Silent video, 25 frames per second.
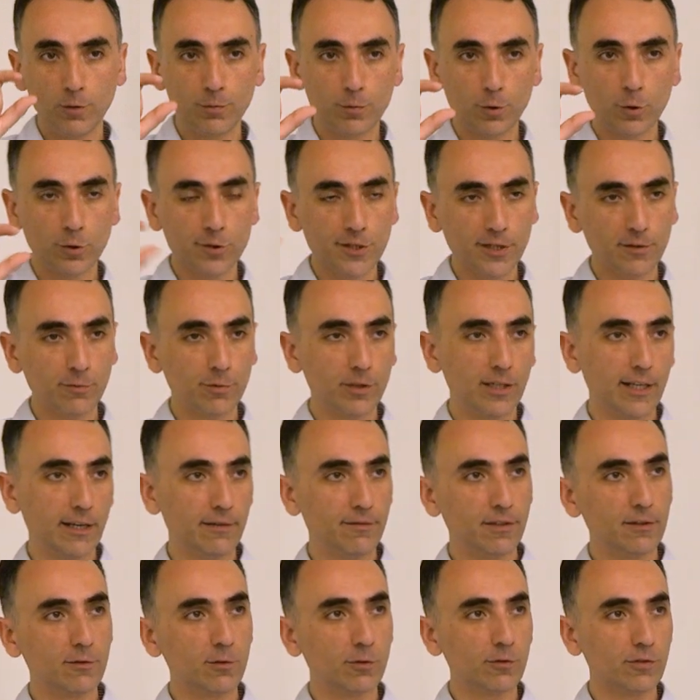project will
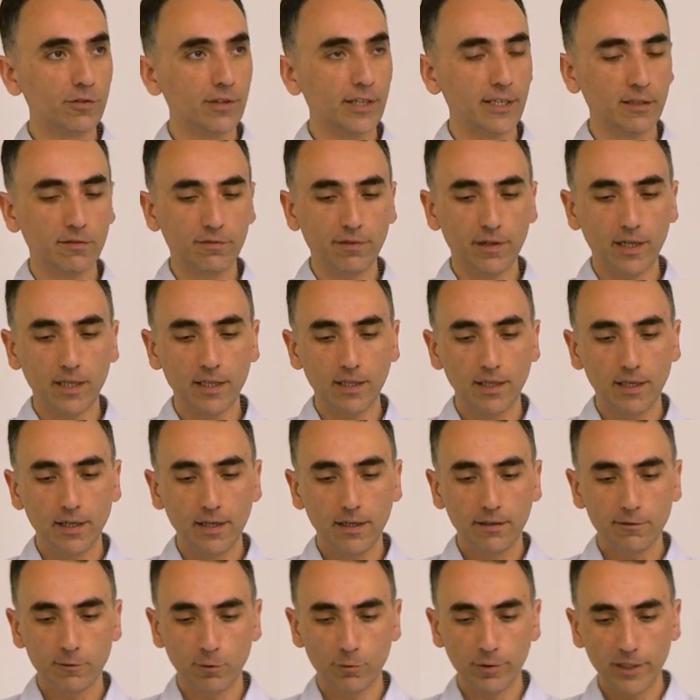have its own state file.
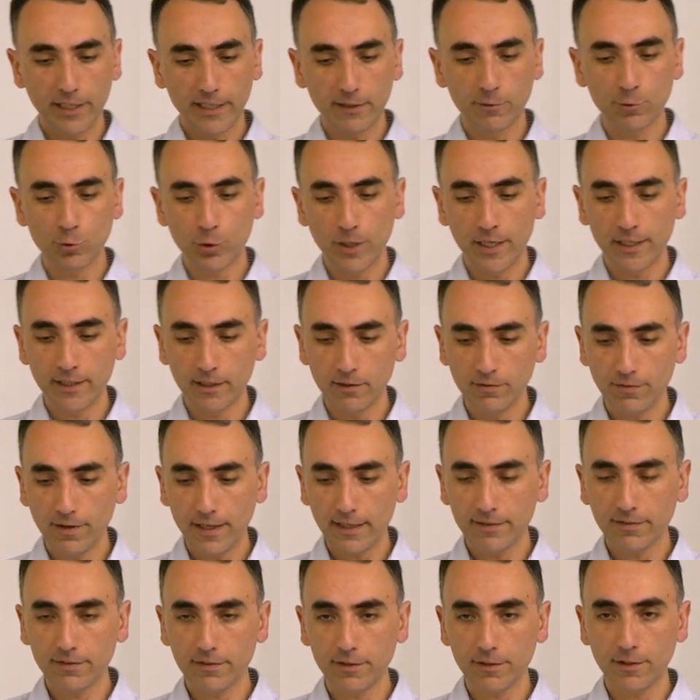So we can run it
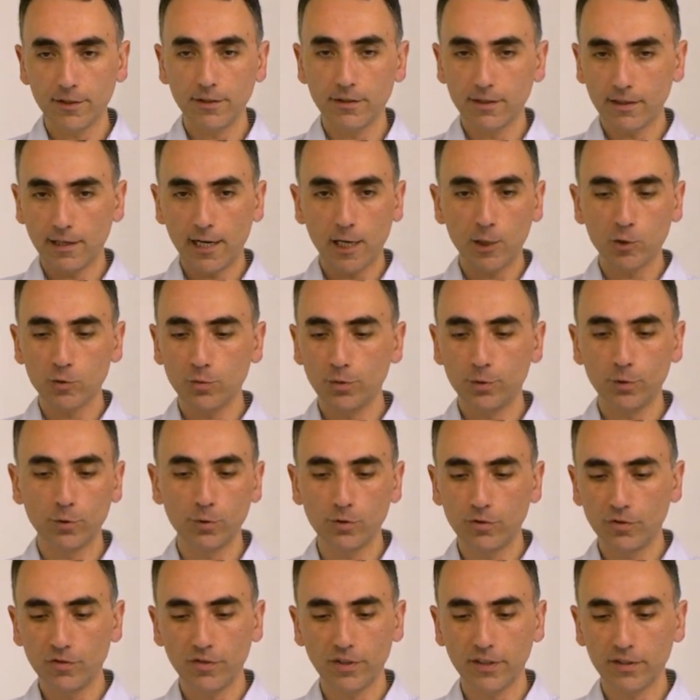faster,
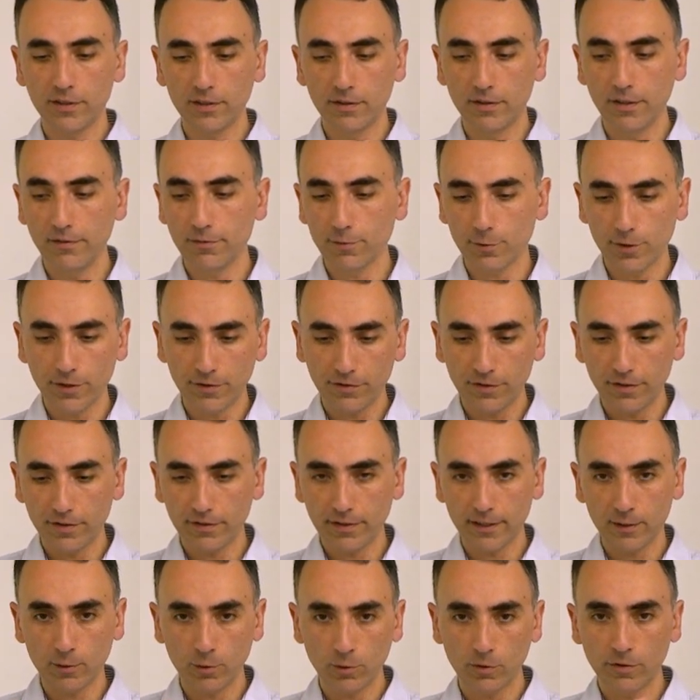output, see the
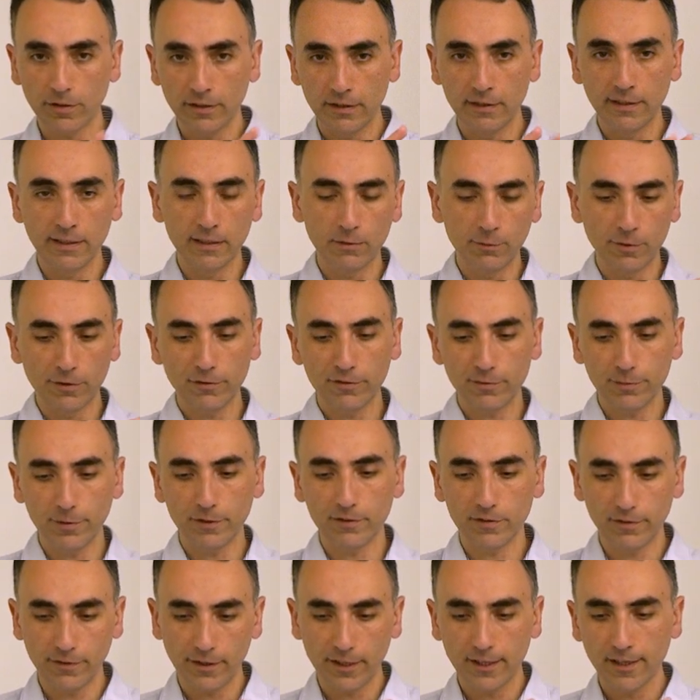differences, and only deal with
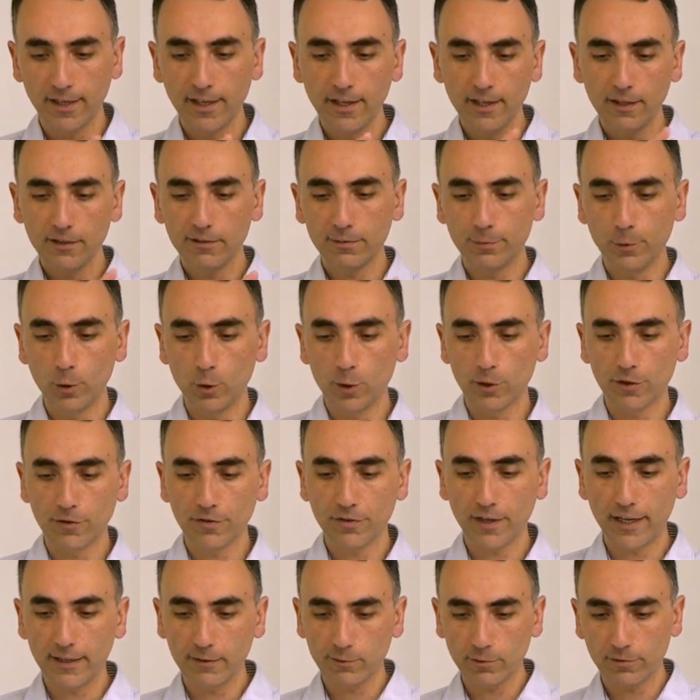specific smaller
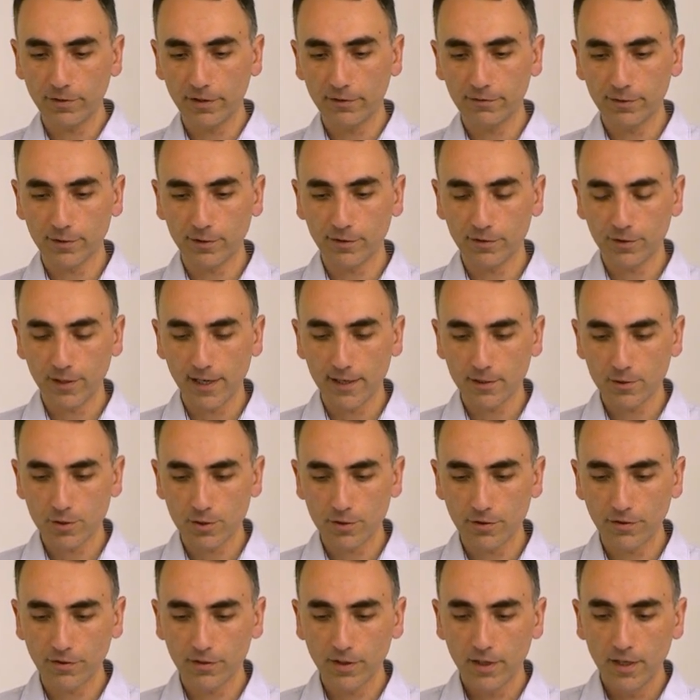size of
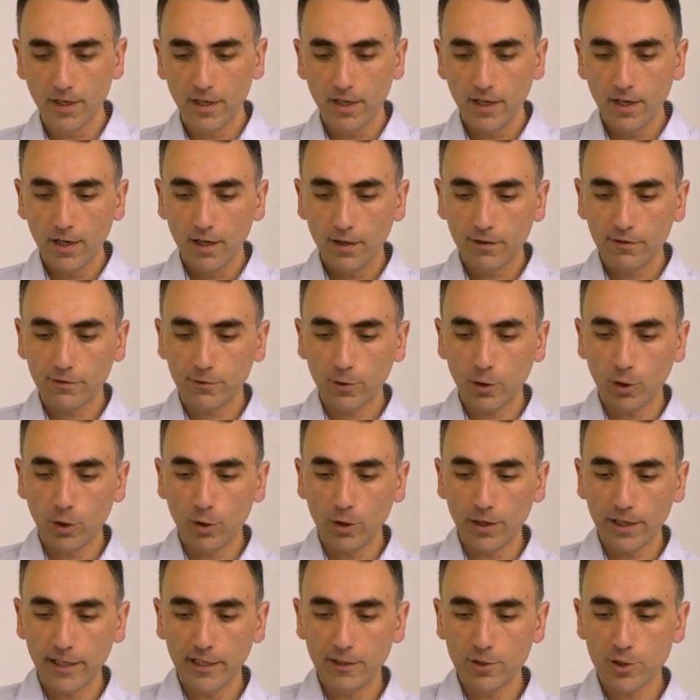infrastructures.
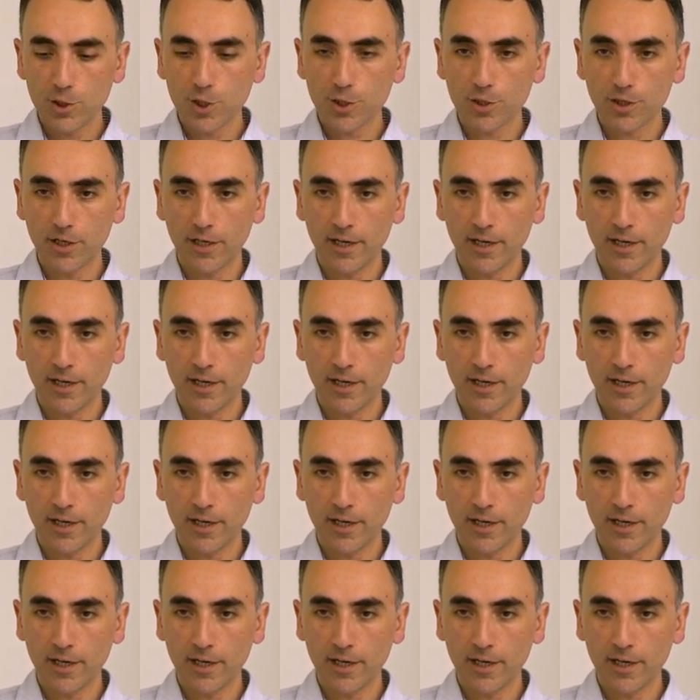So each